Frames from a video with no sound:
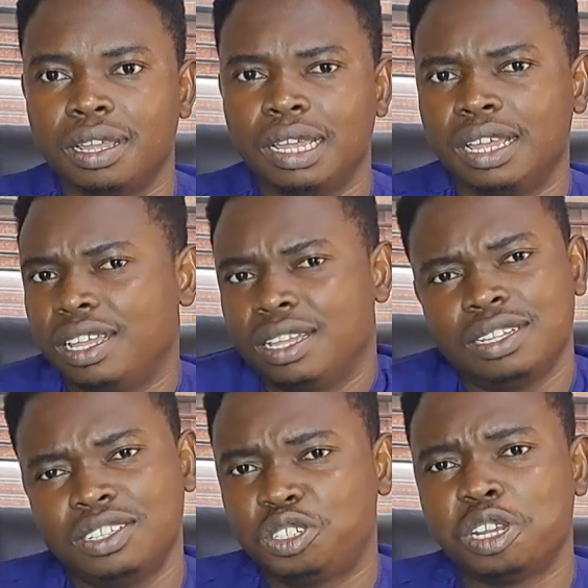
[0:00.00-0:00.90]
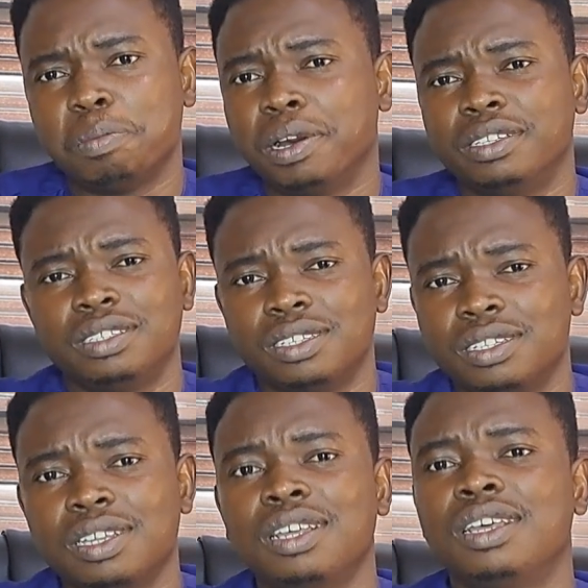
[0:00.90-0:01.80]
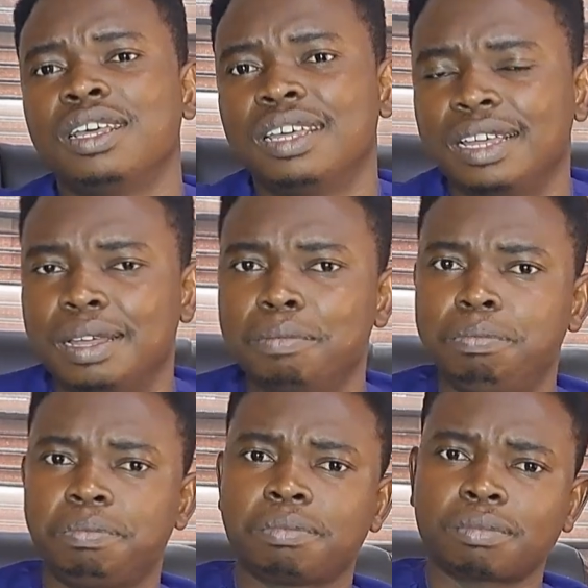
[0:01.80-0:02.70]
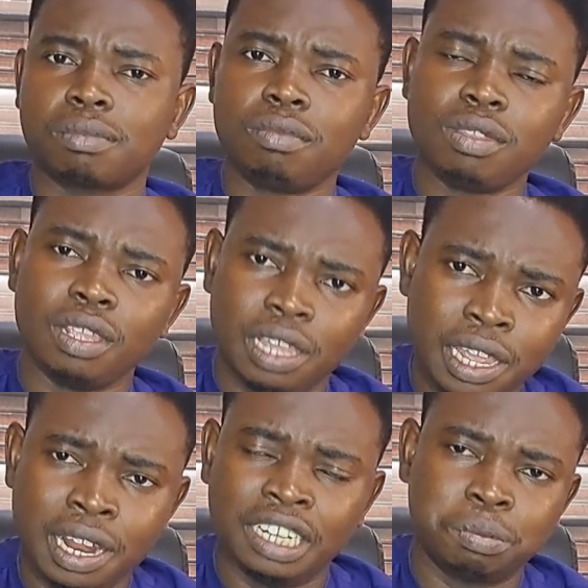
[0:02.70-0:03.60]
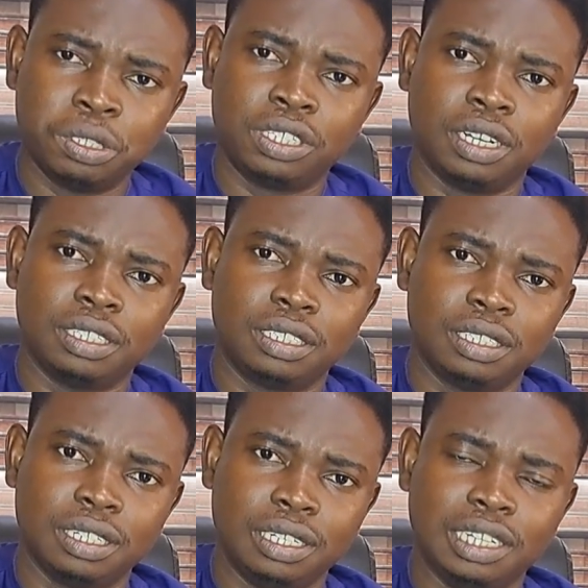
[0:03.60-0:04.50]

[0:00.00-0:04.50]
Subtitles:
The truth about it is, in as much as